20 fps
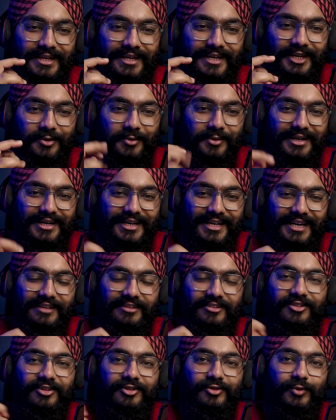you know, in a
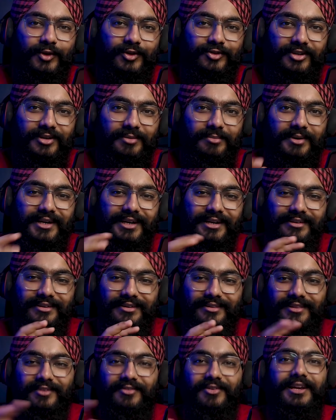crazy situation, but
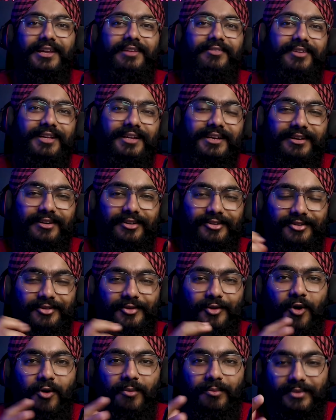they were living in a
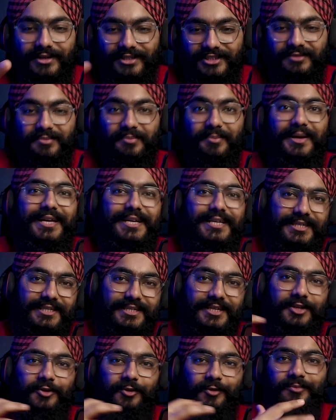normal space
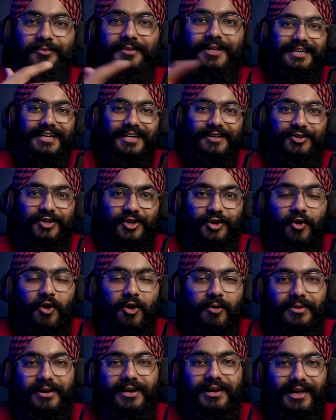you know it was a
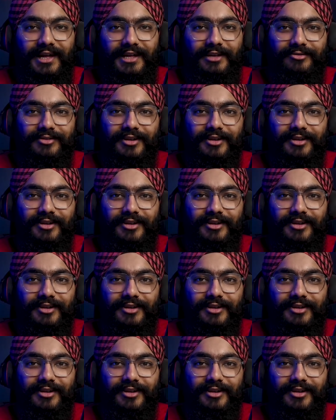normal life